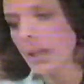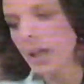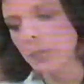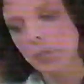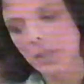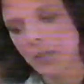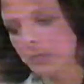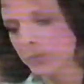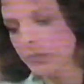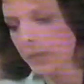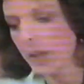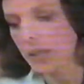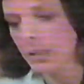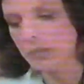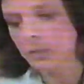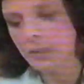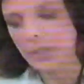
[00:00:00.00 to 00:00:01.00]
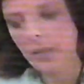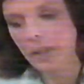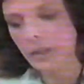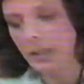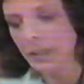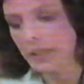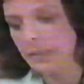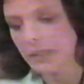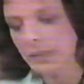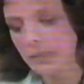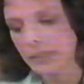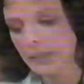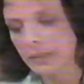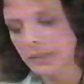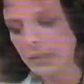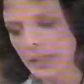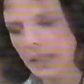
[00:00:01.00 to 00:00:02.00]
I've become fond of Terry.
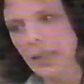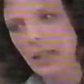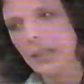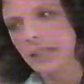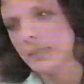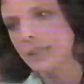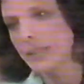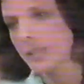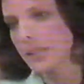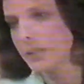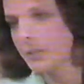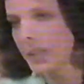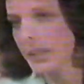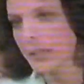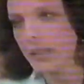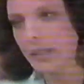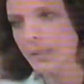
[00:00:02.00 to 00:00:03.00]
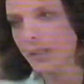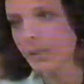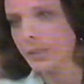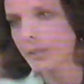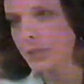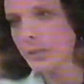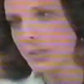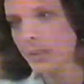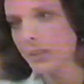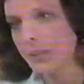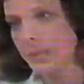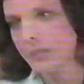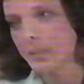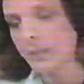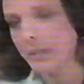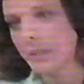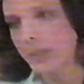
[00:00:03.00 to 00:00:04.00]
I, I hate to see her taking it on the
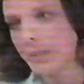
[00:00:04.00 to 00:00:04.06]
chin.